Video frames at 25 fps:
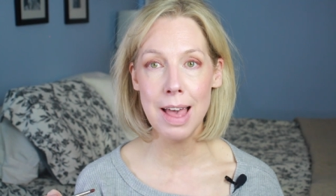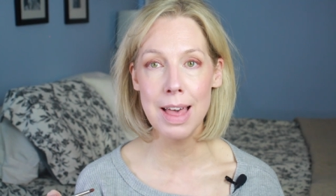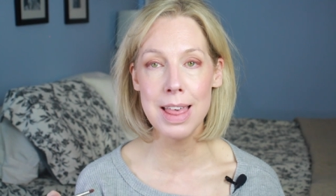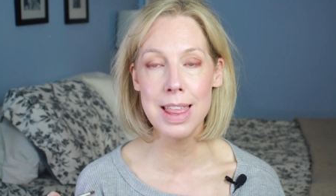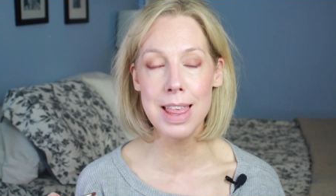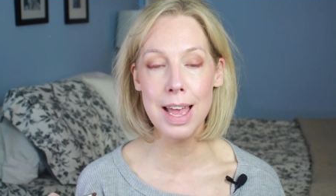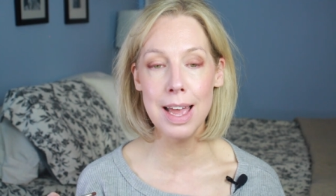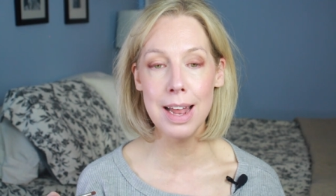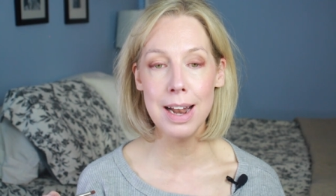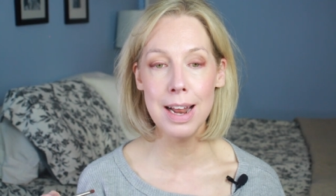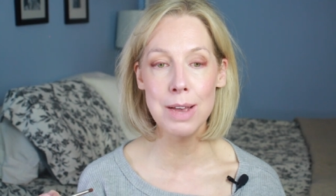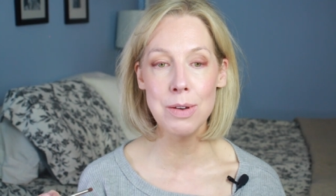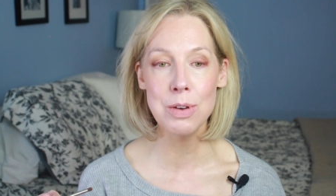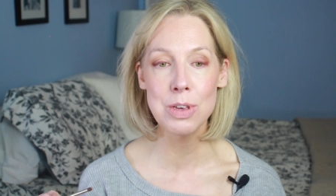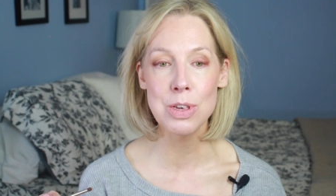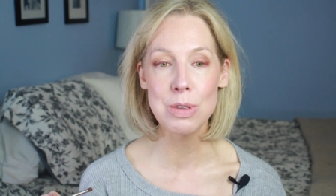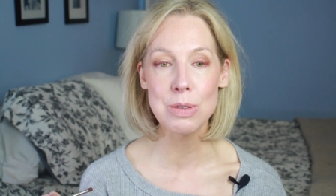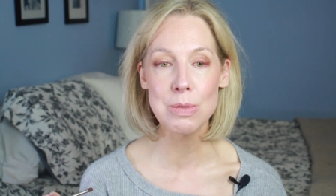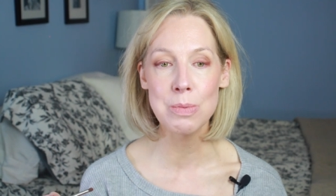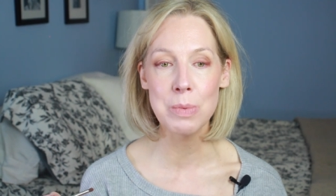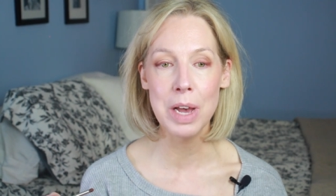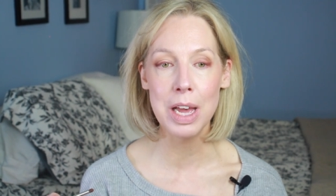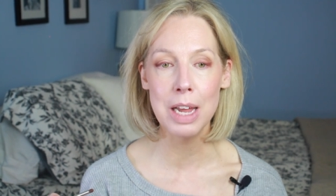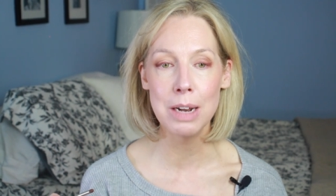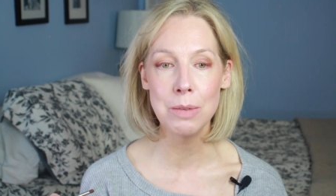and then it
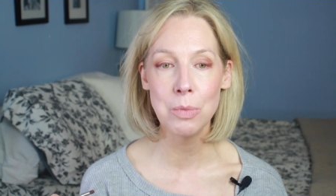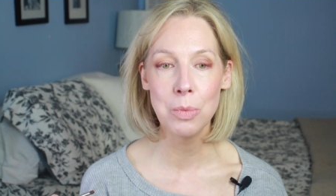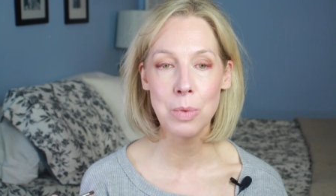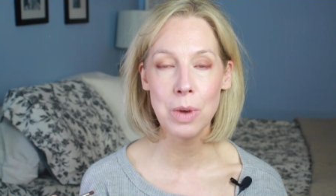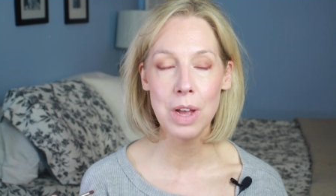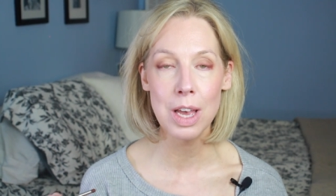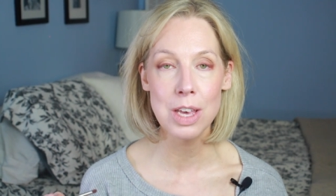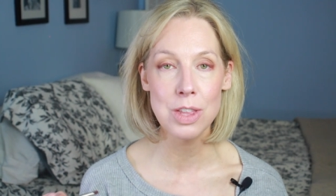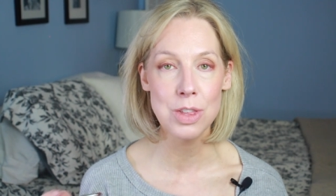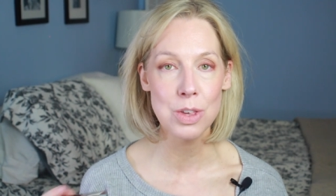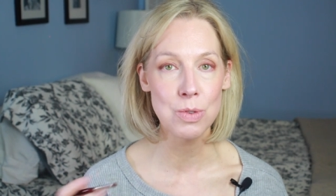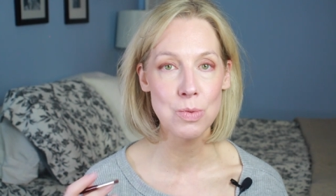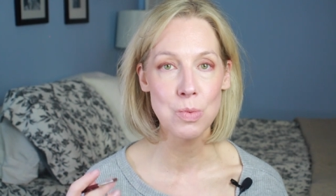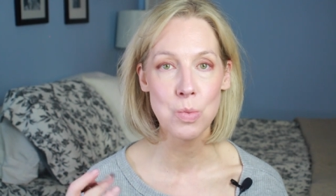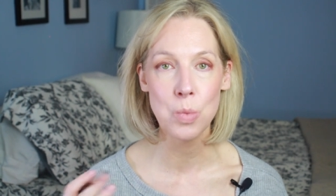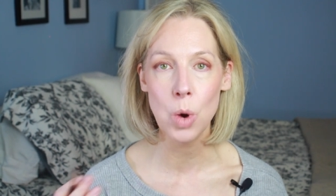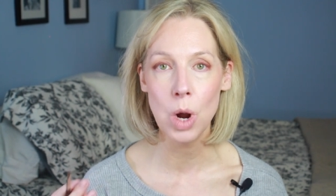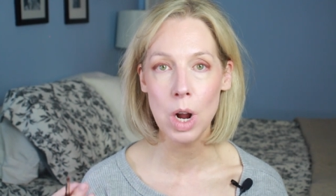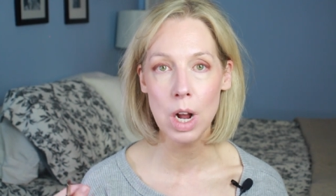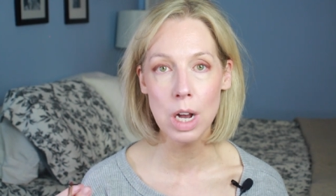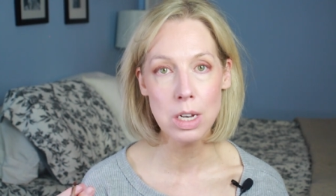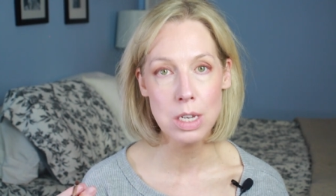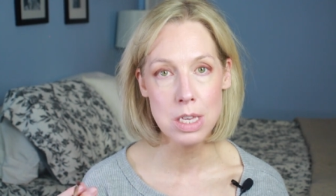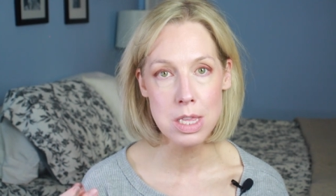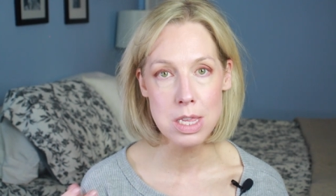just went, it just
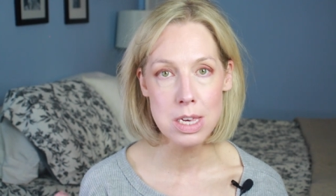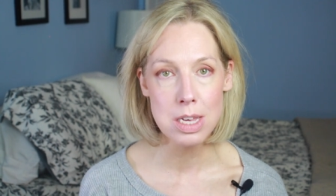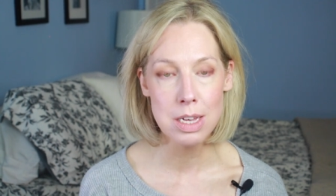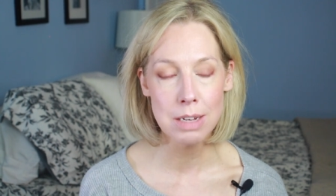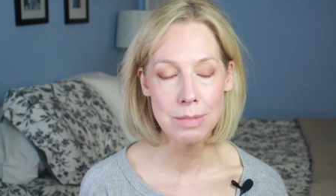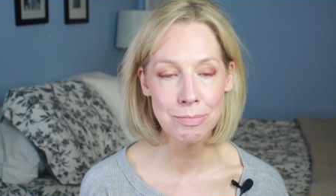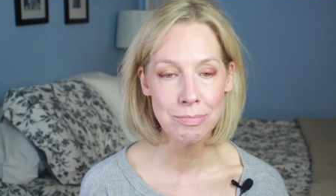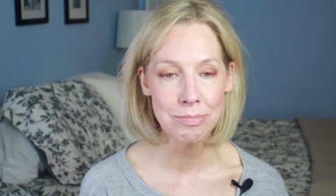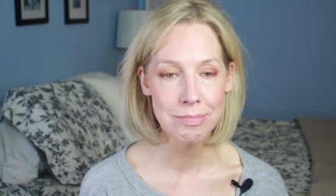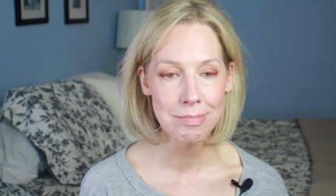worked